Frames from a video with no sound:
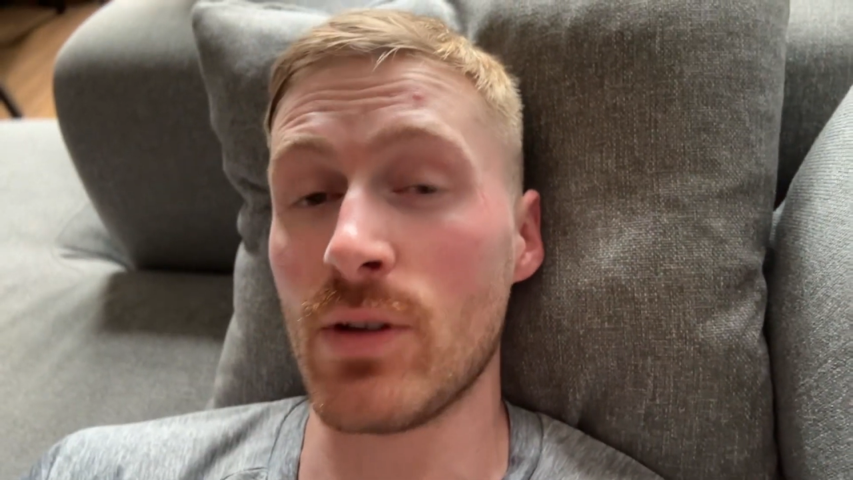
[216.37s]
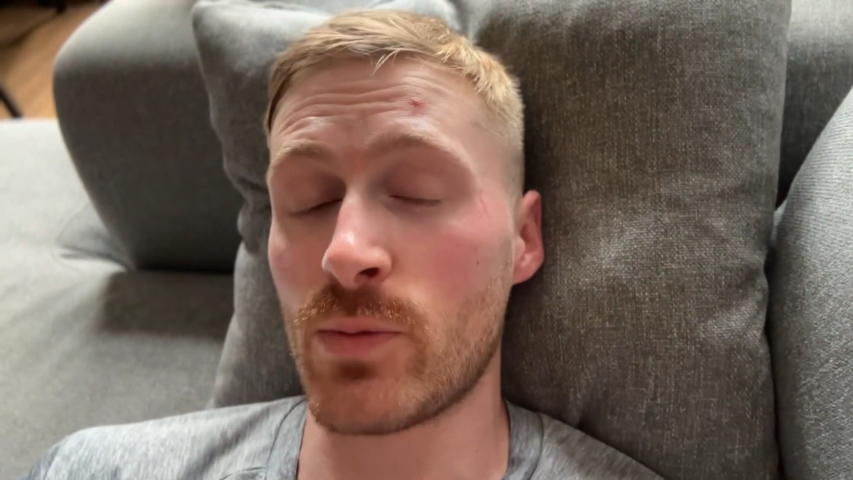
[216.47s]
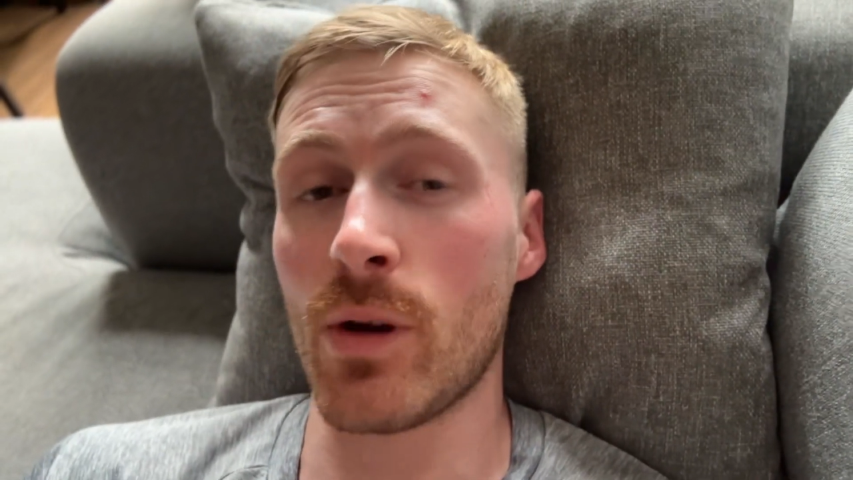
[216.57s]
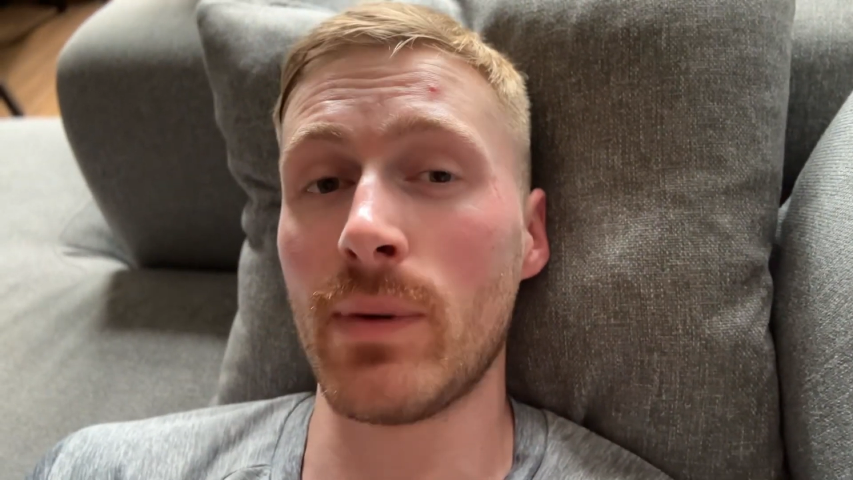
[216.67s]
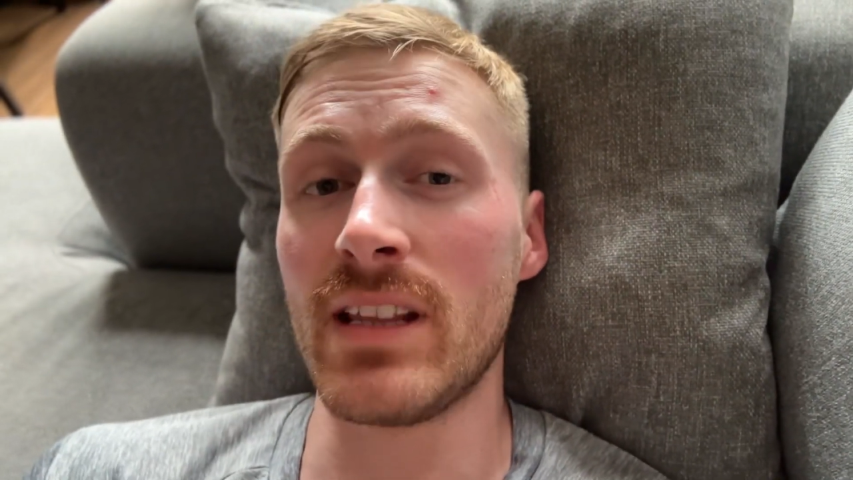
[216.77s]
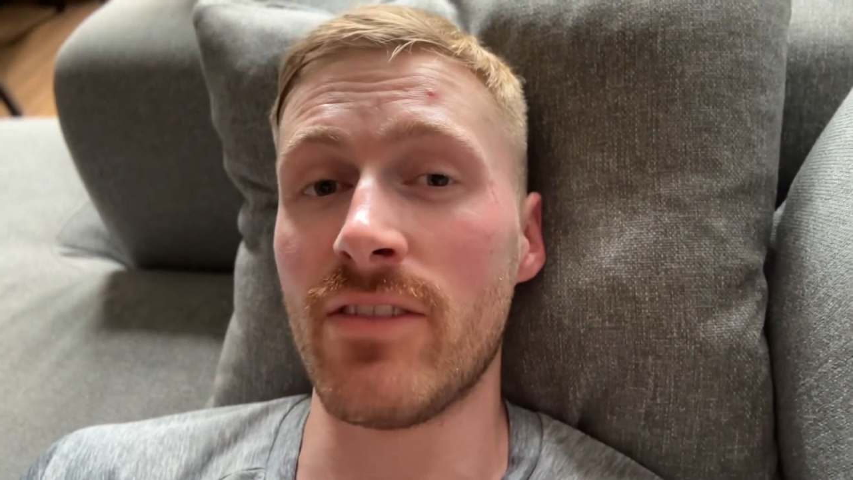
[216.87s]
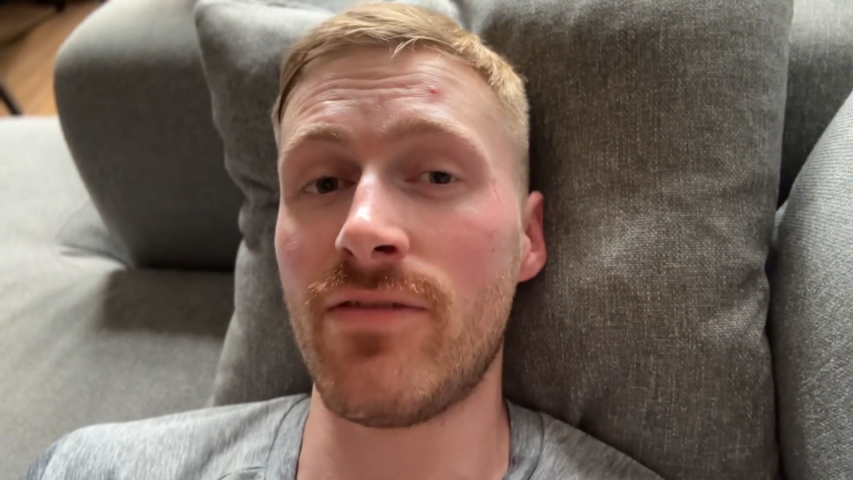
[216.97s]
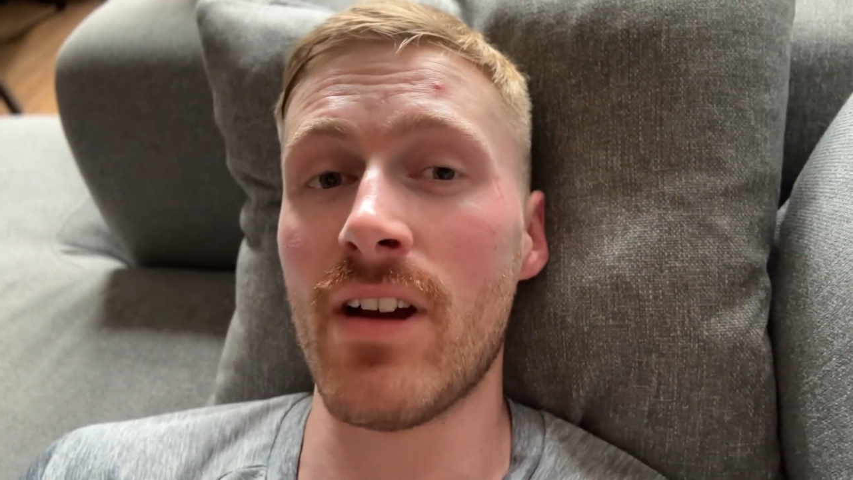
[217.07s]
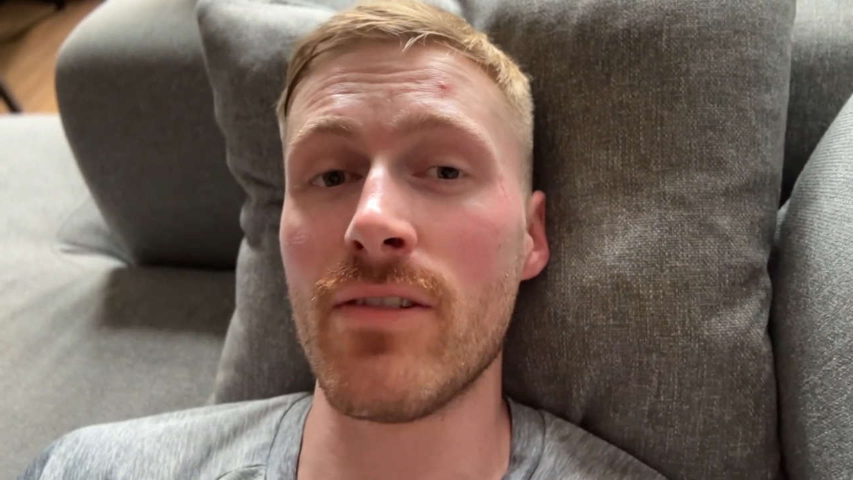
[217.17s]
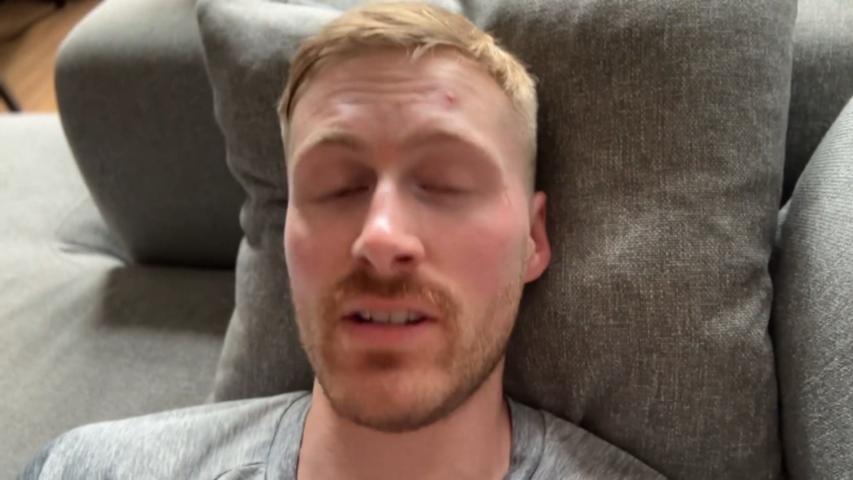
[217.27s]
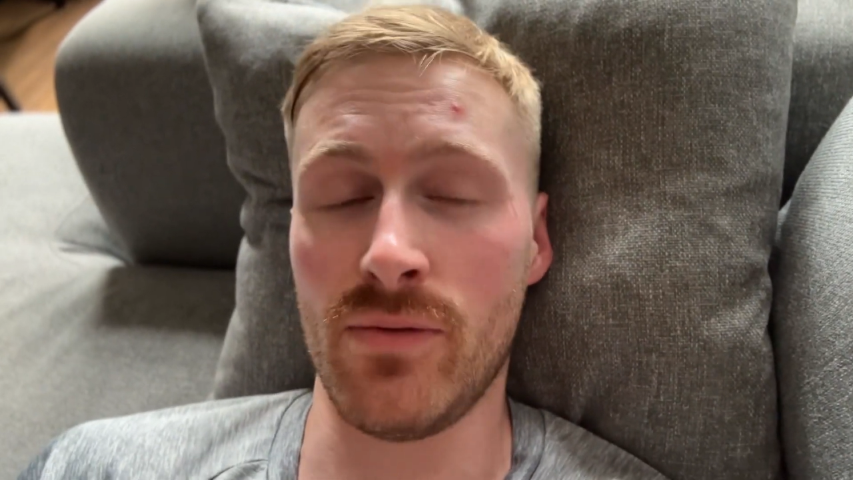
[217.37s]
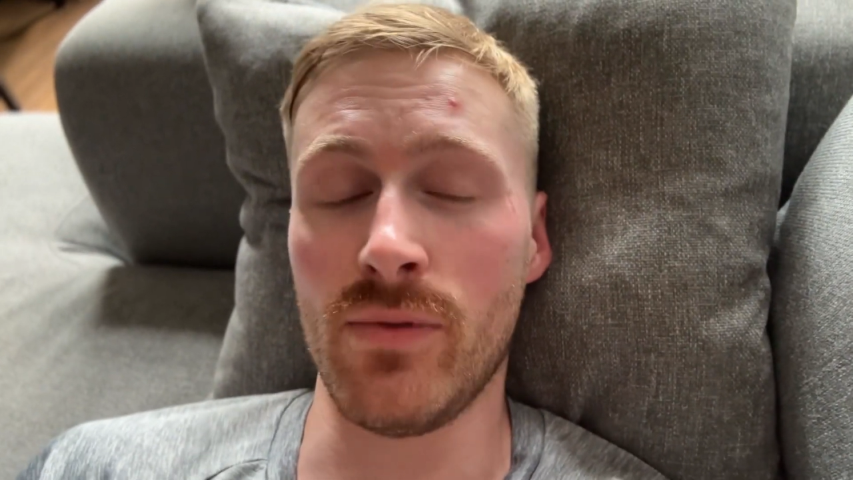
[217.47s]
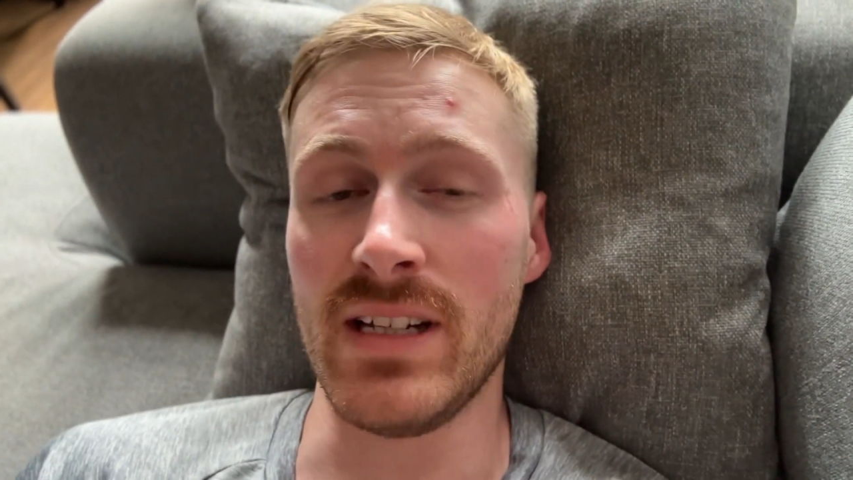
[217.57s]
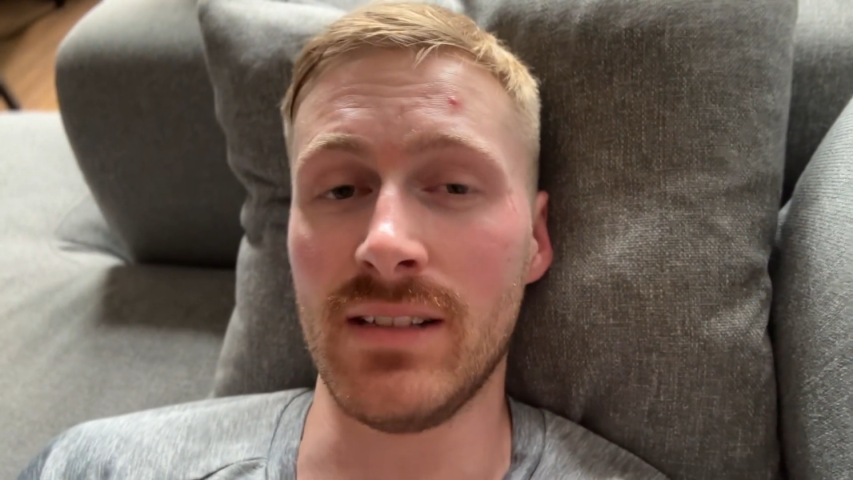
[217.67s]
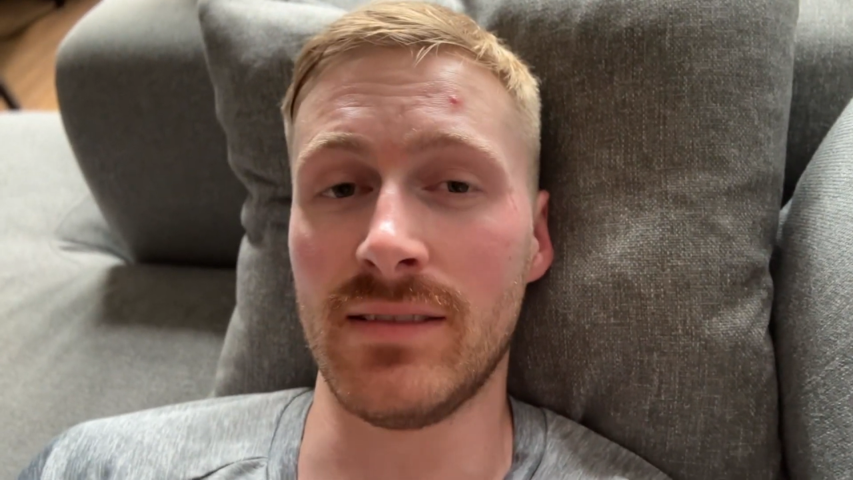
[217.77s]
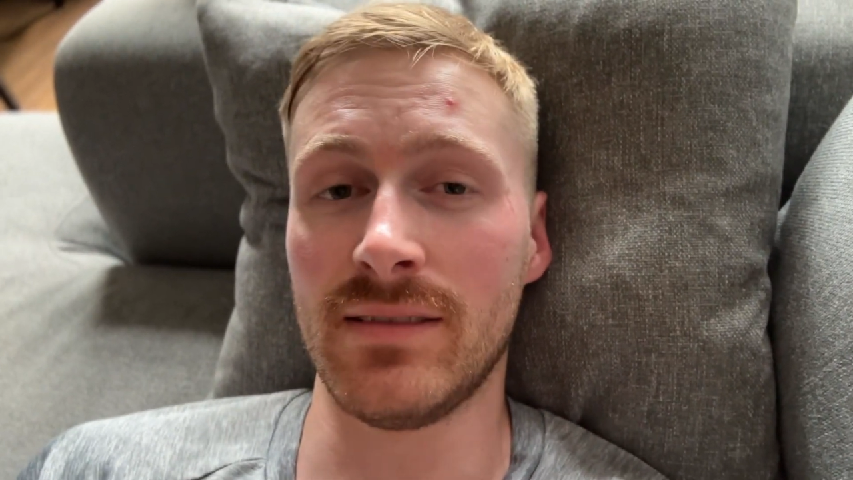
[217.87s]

probably the Ferris wheel.